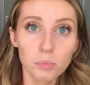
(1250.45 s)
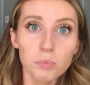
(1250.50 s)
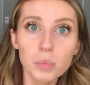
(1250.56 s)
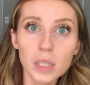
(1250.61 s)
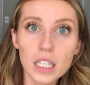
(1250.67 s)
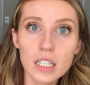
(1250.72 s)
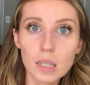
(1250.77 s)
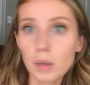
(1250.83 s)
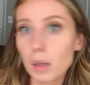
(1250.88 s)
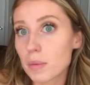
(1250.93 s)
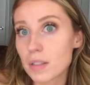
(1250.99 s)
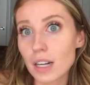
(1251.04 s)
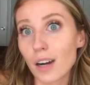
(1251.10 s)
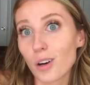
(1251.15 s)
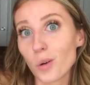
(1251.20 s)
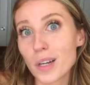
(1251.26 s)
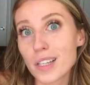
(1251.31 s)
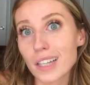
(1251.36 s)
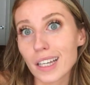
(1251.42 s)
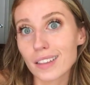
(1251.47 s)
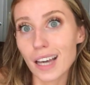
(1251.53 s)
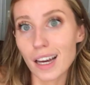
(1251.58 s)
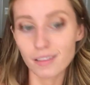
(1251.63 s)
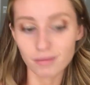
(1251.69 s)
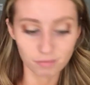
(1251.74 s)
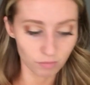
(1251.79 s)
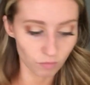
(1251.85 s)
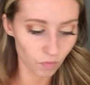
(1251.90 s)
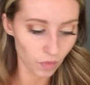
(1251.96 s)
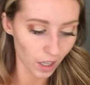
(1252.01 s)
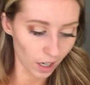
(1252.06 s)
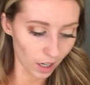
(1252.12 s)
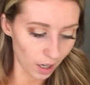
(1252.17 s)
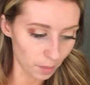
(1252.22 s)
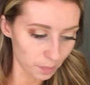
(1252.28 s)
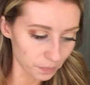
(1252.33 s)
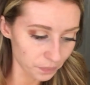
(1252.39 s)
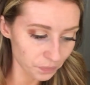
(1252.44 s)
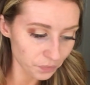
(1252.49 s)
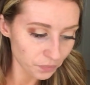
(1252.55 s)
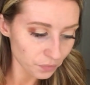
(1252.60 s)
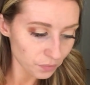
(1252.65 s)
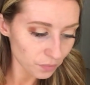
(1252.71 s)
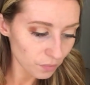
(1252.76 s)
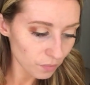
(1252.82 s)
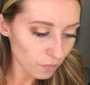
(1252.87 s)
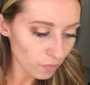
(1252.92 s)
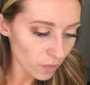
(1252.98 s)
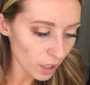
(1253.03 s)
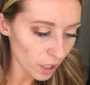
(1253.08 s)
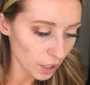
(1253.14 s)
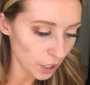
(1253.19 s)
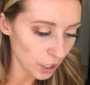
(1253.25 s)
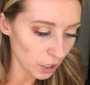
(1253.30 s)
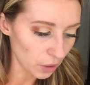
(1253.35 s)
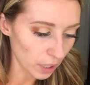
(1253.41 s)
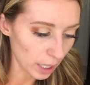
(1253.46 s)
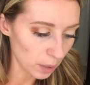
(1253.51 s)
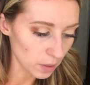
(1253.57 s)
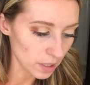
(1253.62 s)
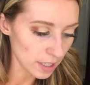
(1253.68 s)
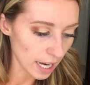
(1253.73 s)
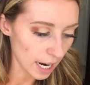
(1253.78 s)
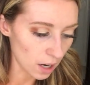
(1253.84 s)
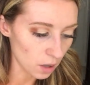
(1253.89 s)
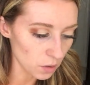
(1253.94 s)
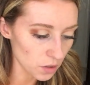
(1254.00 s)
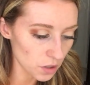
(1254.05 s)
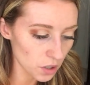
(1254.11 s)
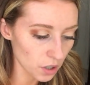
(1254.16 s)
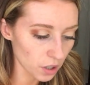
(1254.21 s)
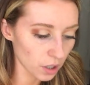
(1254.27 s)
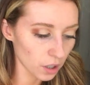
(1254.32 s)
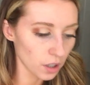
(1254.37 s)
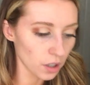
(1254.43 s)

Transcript: But at the same time, it's not always like that. Um, you know, I was out